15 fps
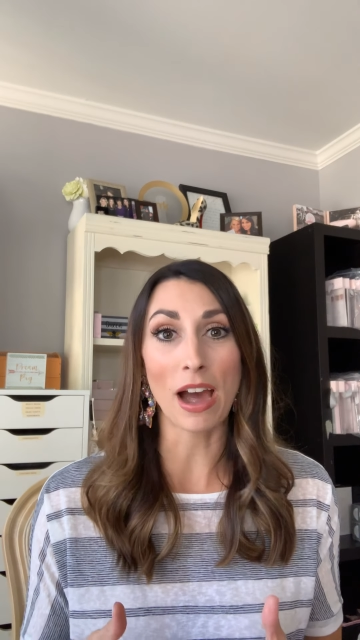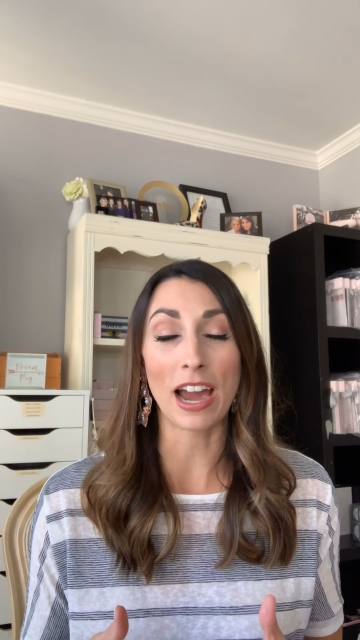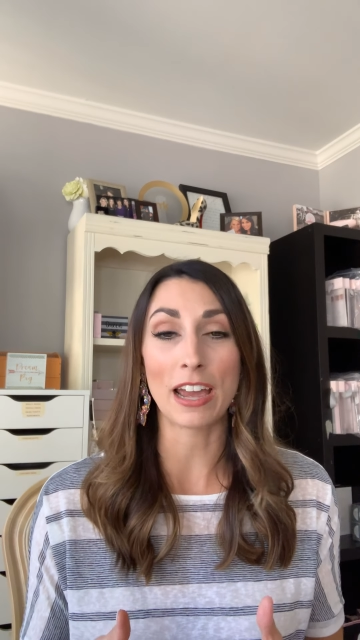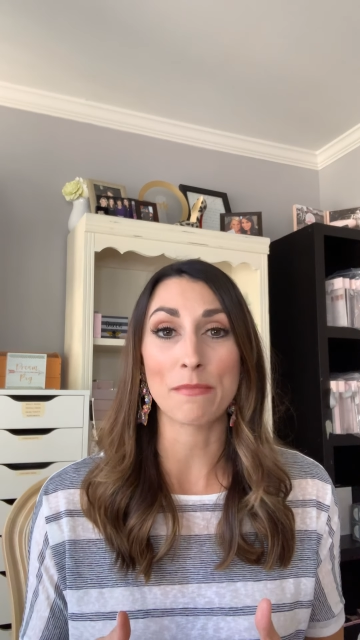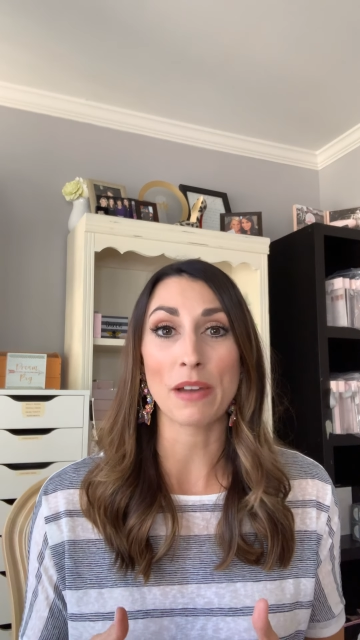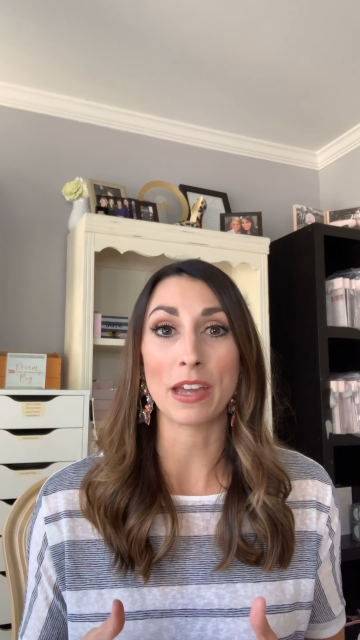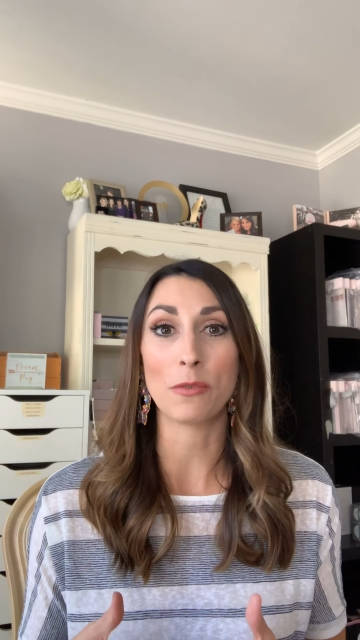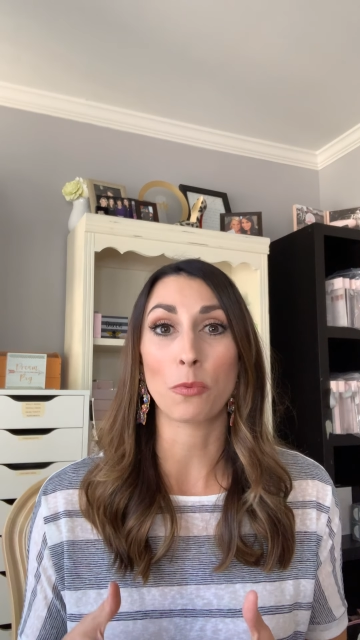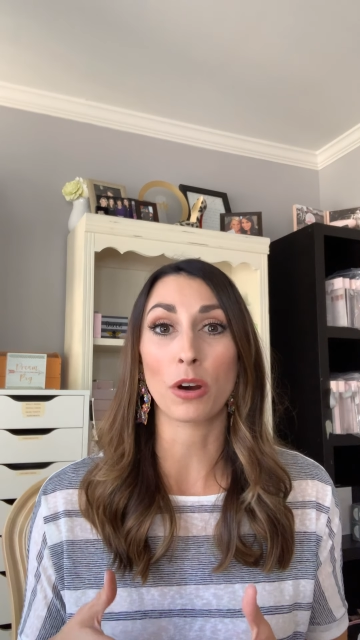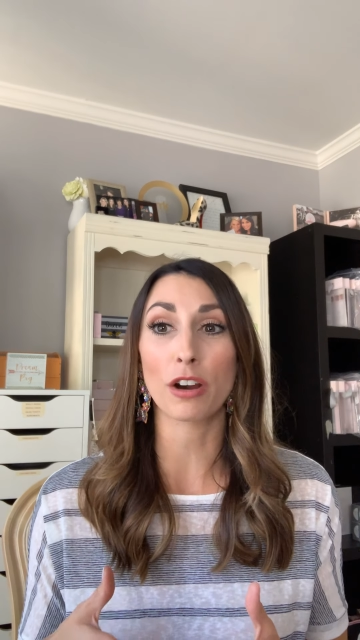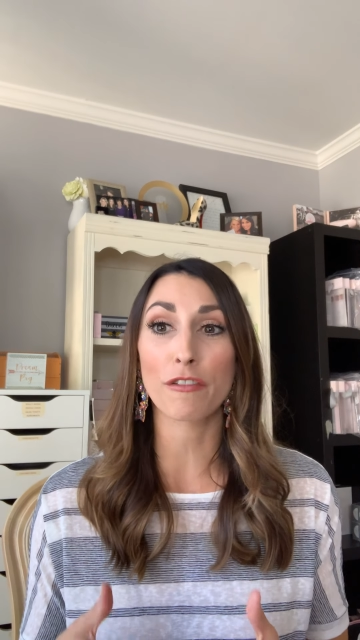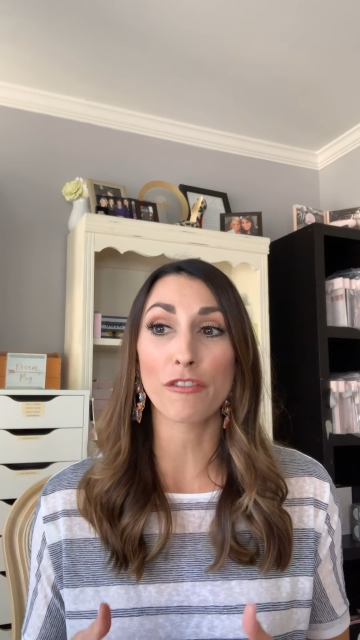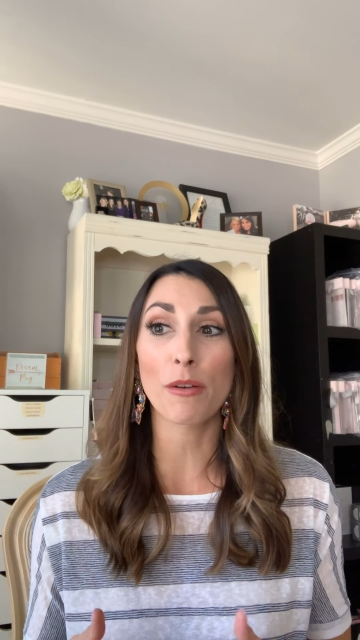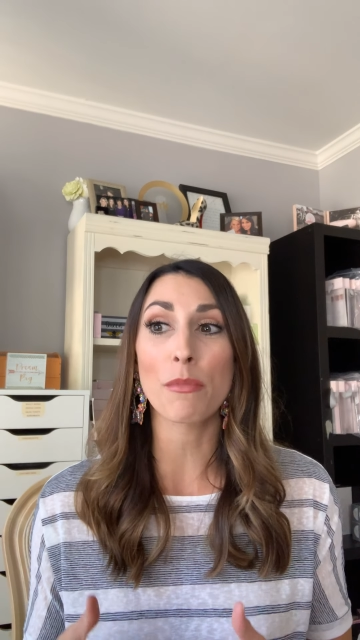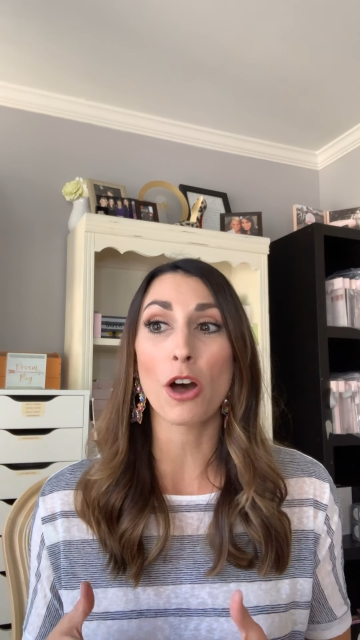I am a
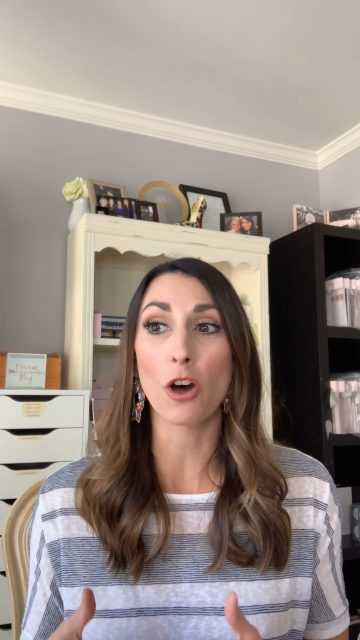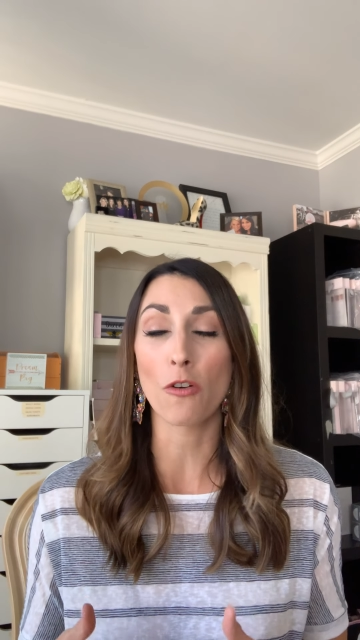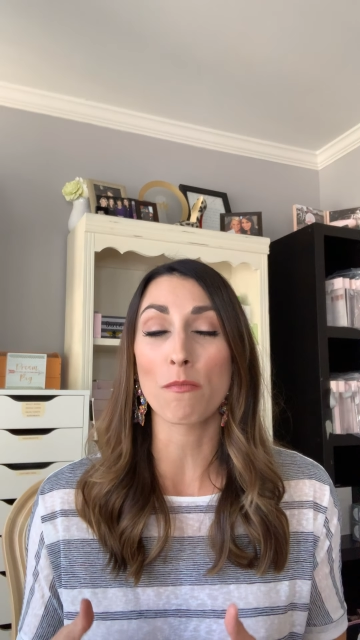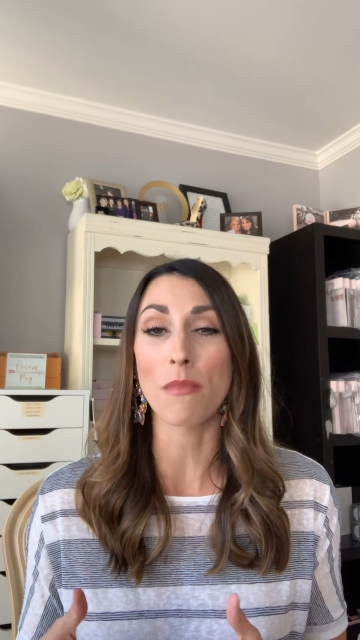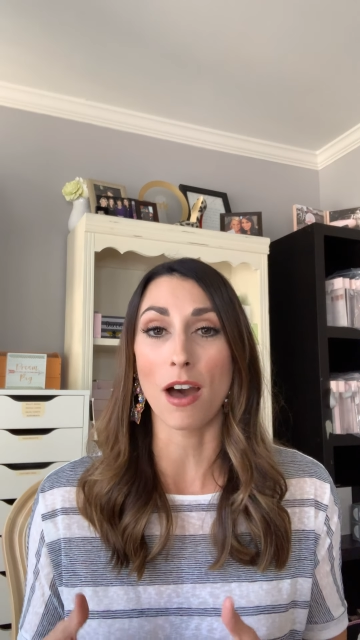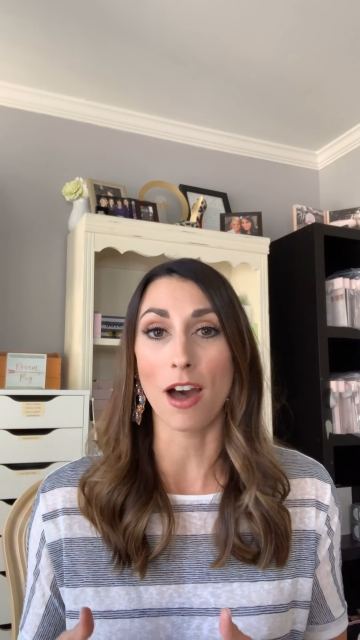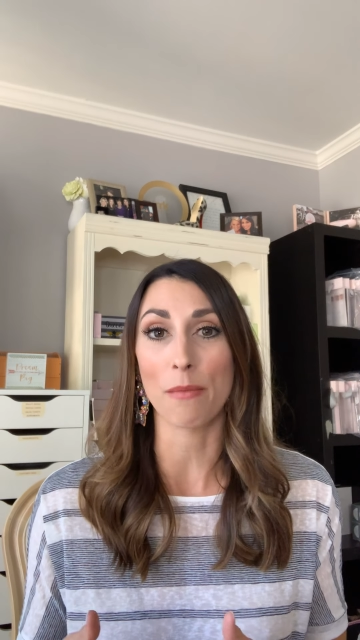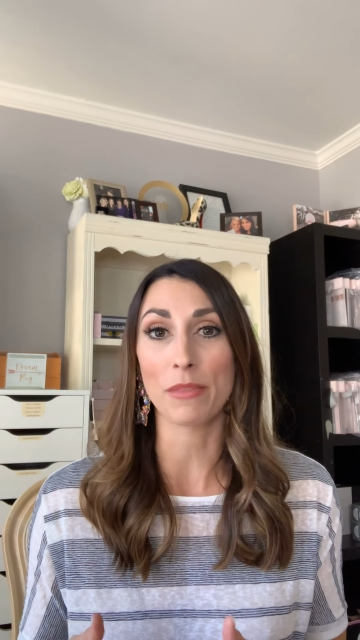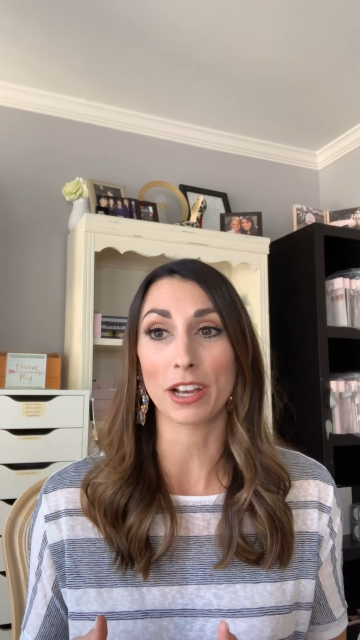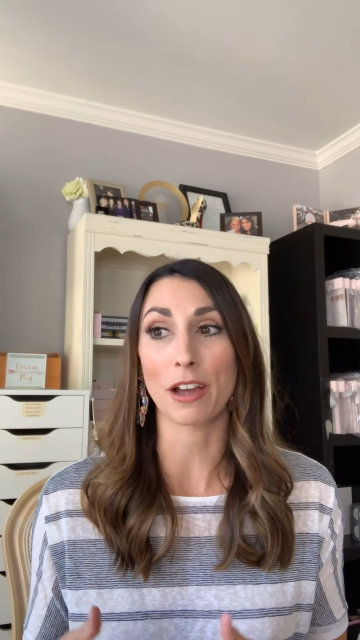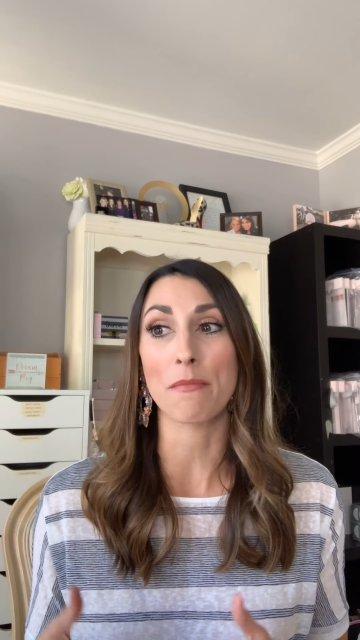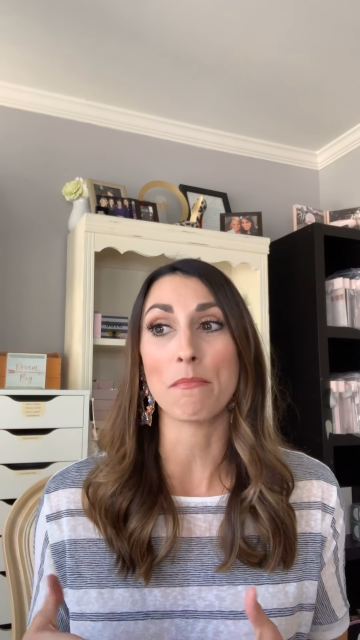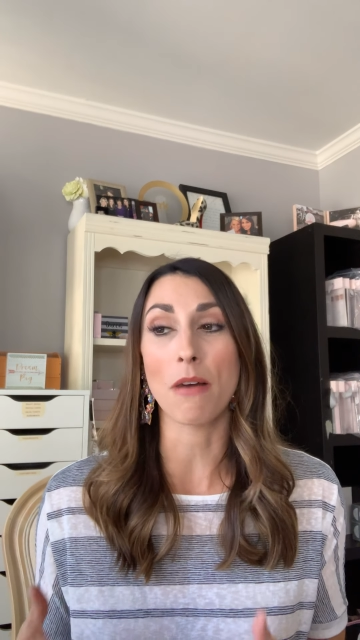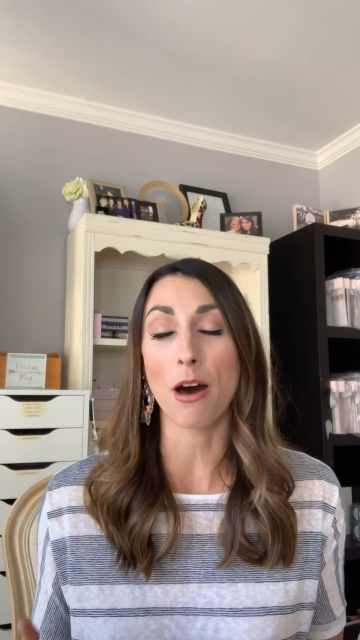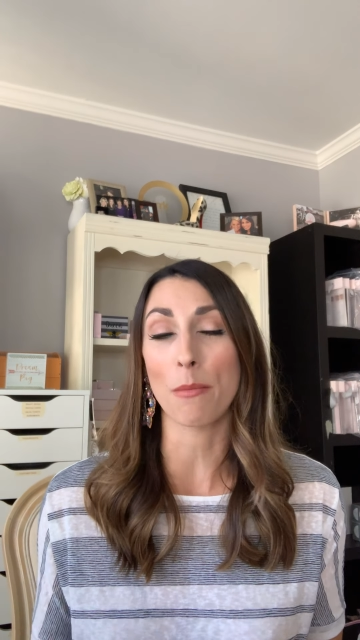work from home mom, like
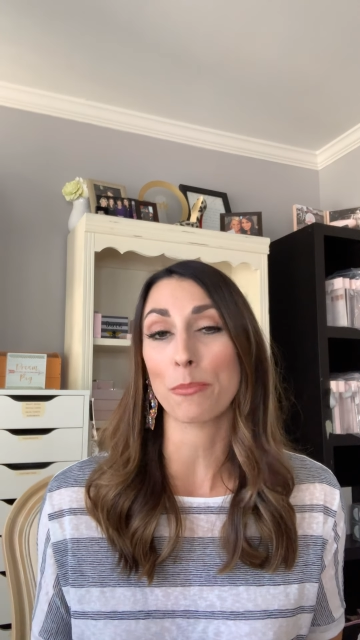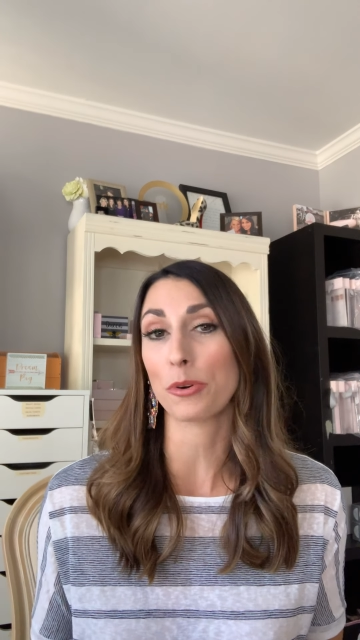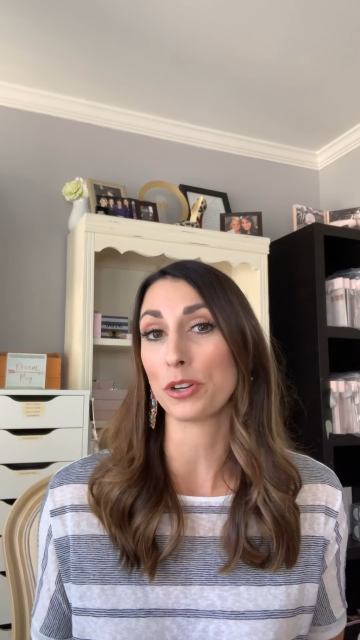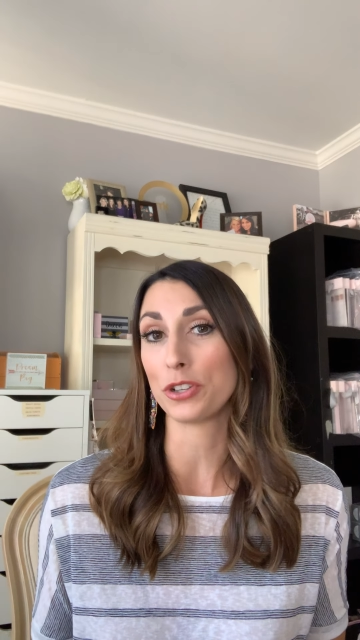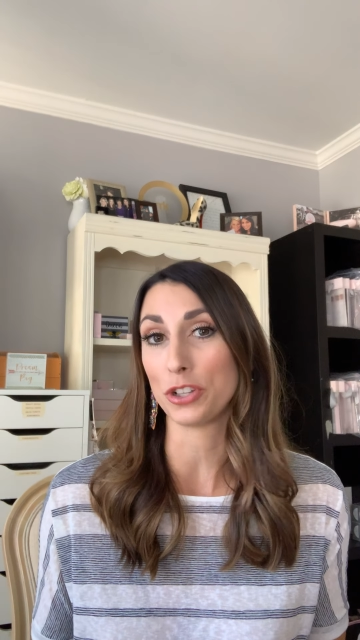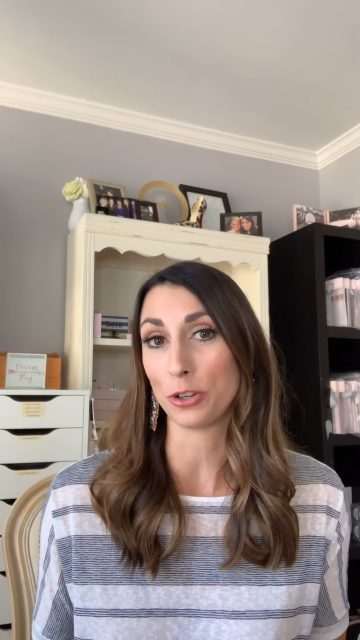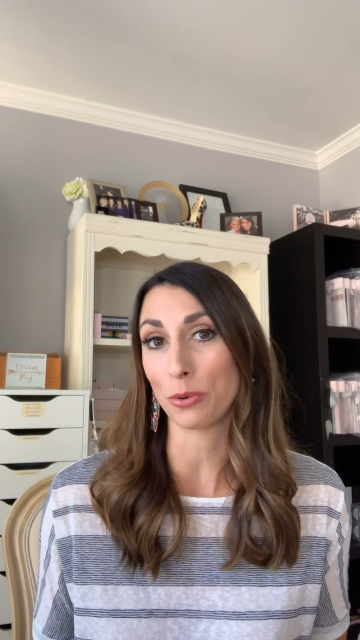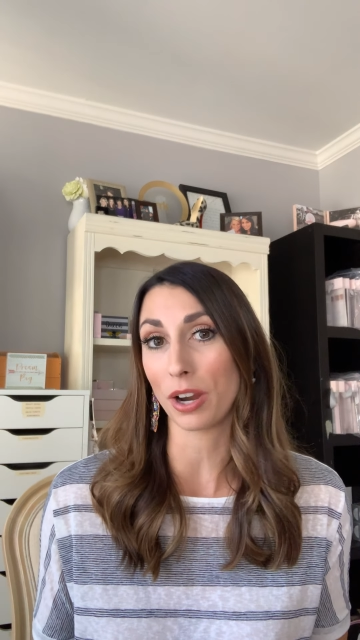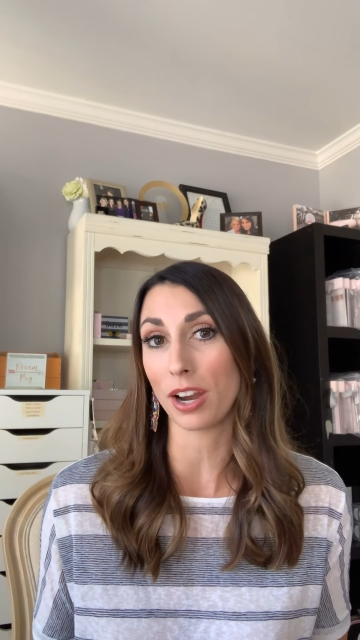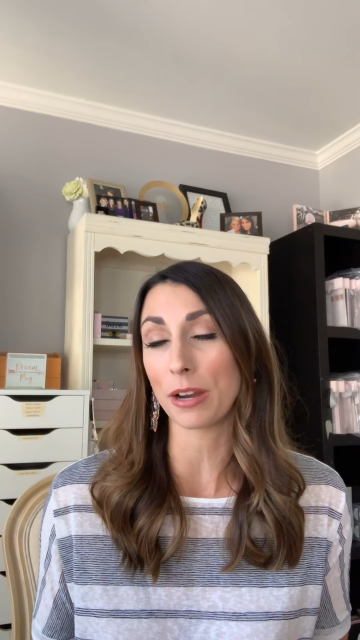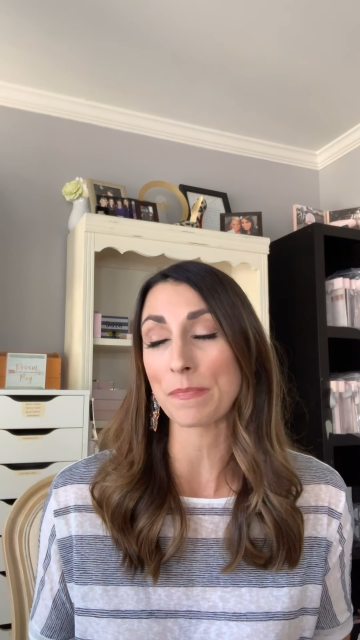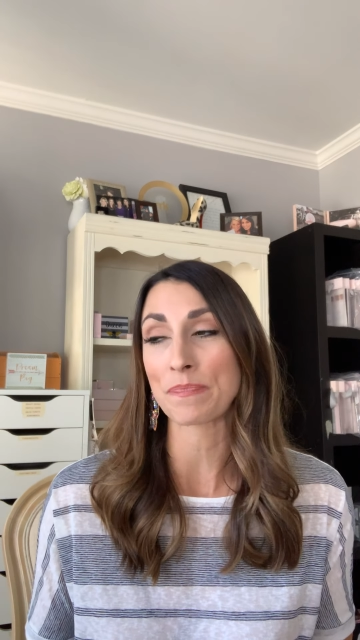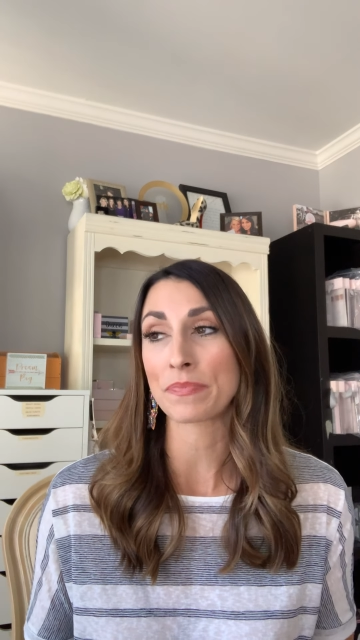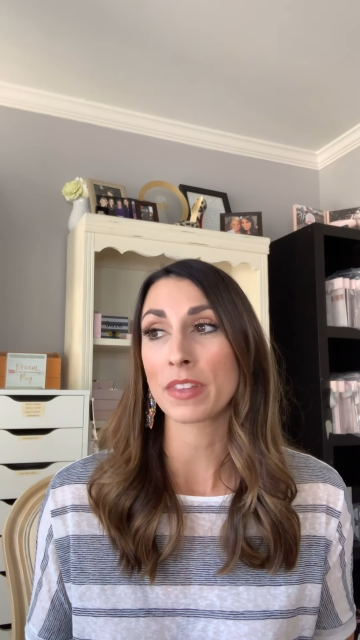a mompreneur.